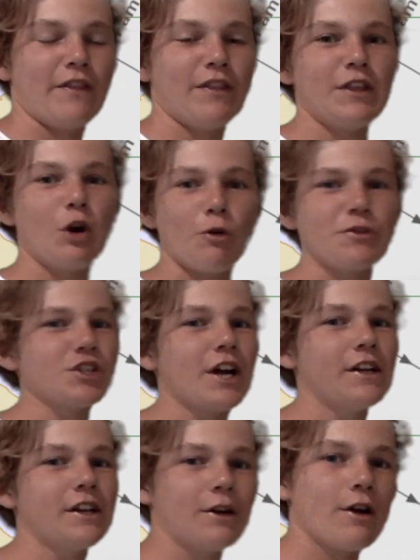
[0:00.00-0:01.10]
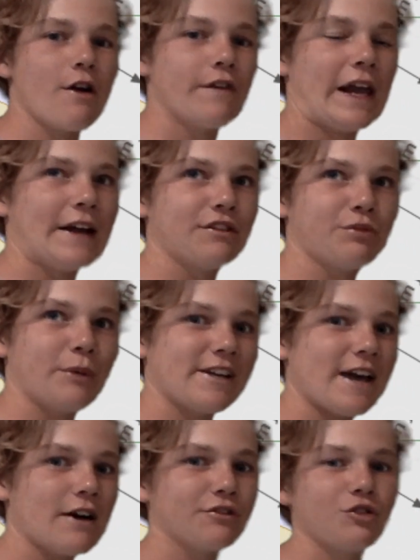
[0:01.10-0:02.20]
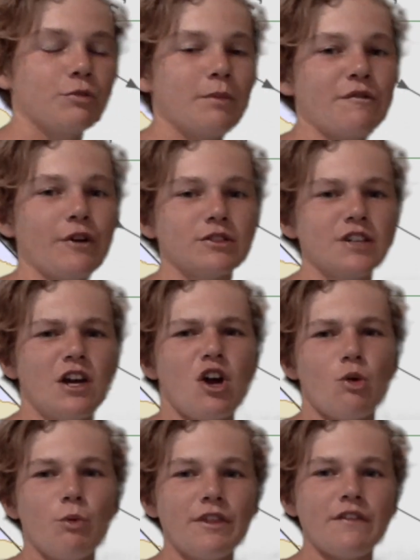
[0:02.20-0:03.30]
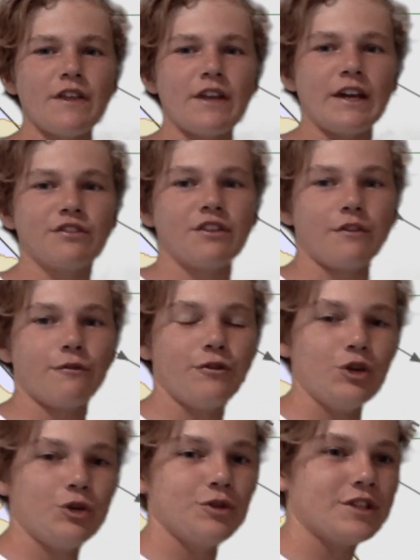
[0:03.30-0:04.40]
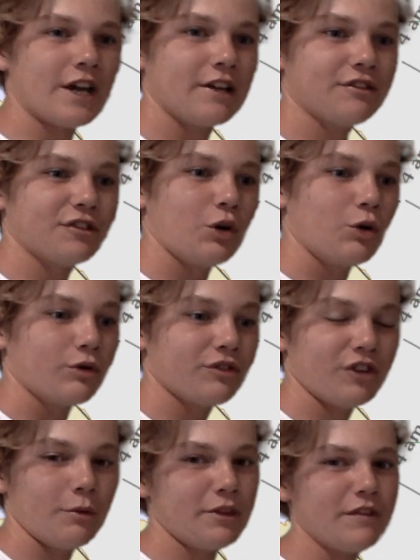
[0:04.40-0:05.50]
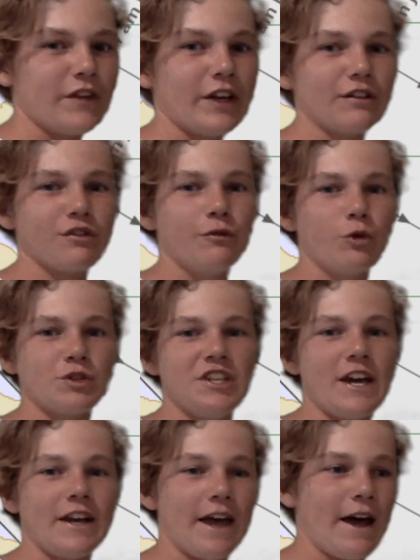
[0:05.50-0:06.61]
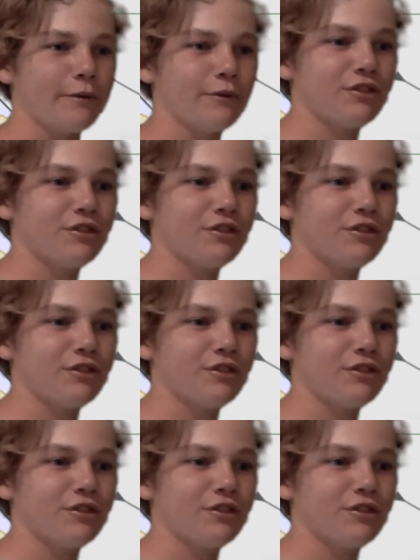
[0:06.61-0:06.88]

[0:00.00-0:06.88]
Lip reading: And the orange shaded area over land is where gales could be felt within the next few days or so, within the next 48 hours.